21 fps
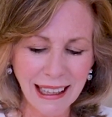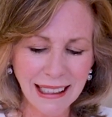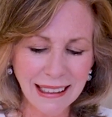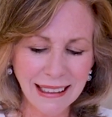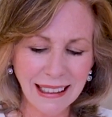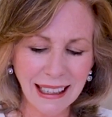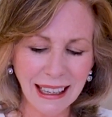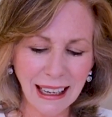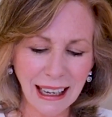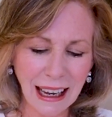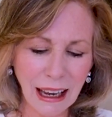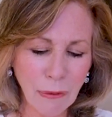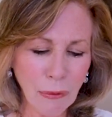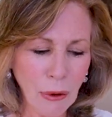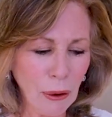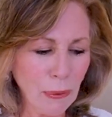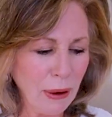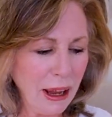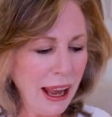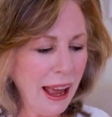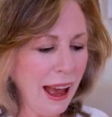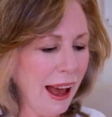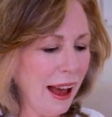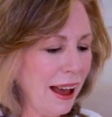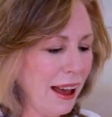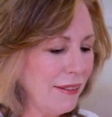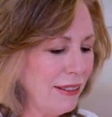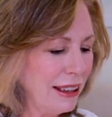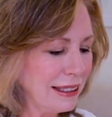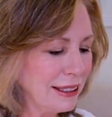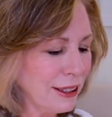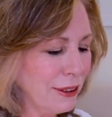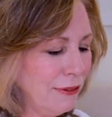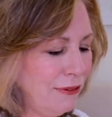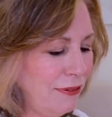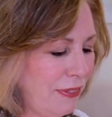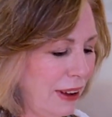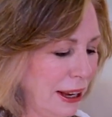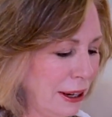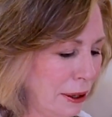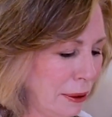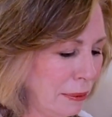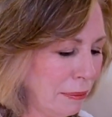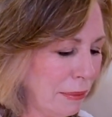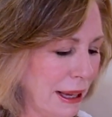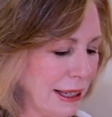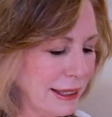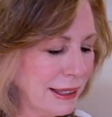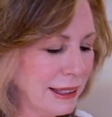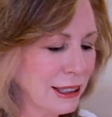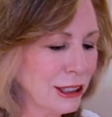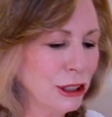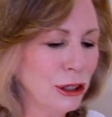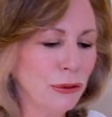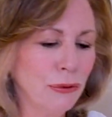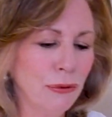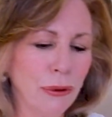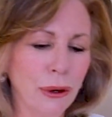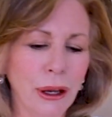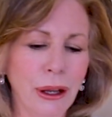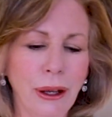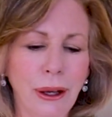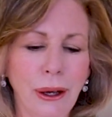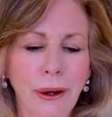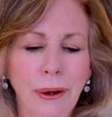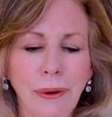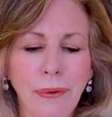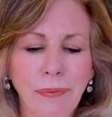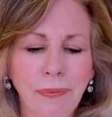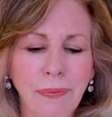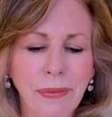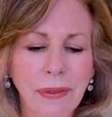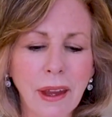see what we have as a final message for you.